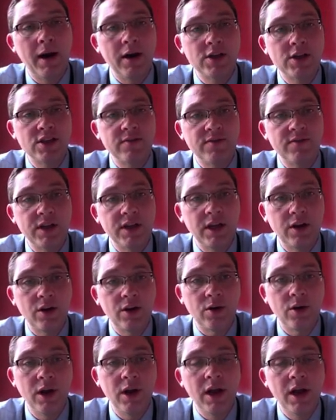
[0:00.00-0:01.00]
parts of the
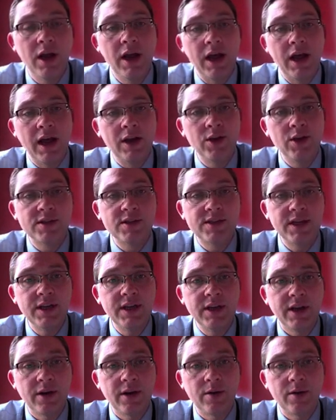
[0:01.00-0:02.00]
year. And you'll
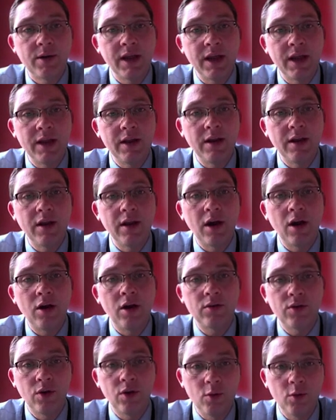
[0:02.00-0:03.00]
see there in
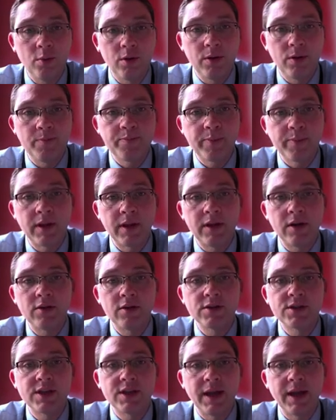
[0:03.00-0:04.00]
October,
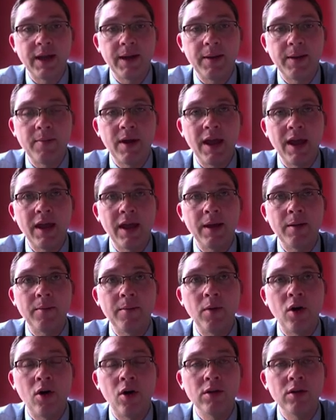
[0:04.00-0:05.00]
there's the
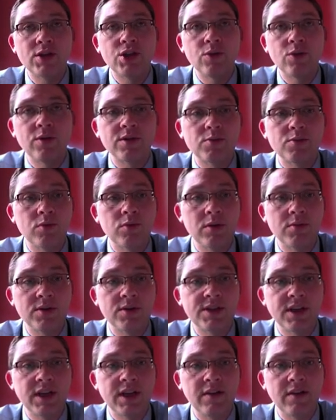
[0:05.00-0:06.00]
all students will
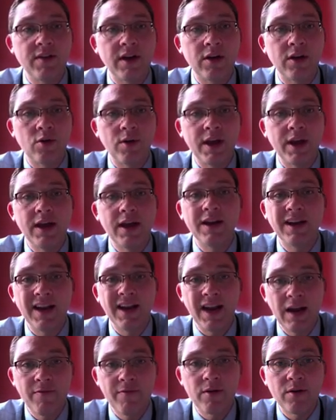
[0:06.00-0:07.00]
receive a grade
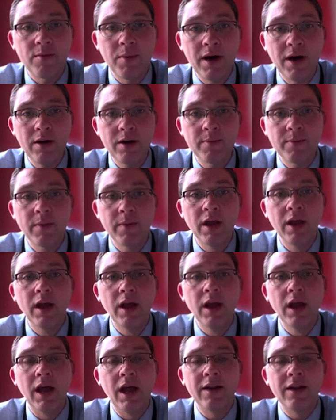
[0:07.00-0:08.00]
and an effort mark.
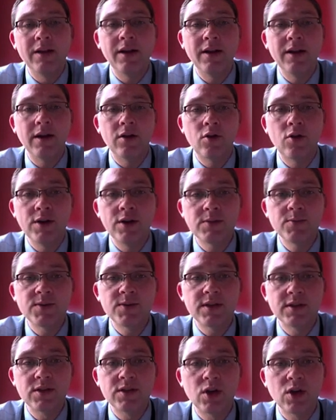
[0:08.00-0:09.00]
And then at
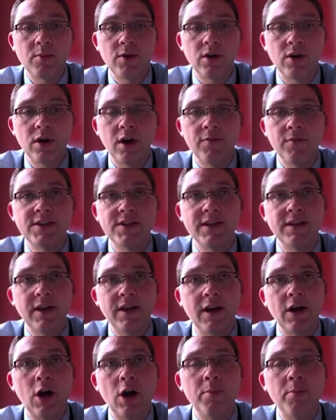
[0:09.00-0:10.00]
Christmas and summer,
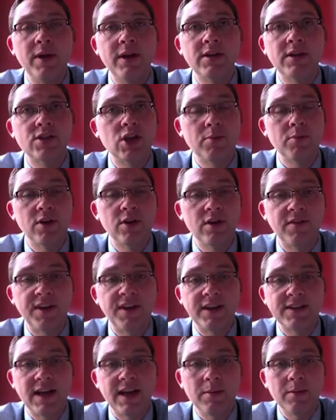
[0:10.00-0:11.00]
obviously, there are big
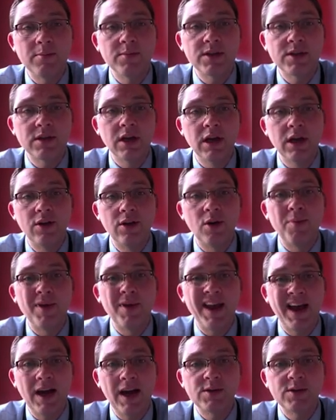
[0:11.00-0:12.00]
summative exams.
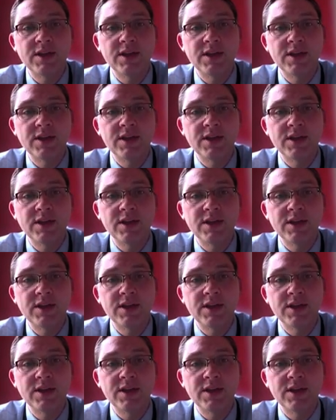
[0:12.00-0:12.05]
There'll be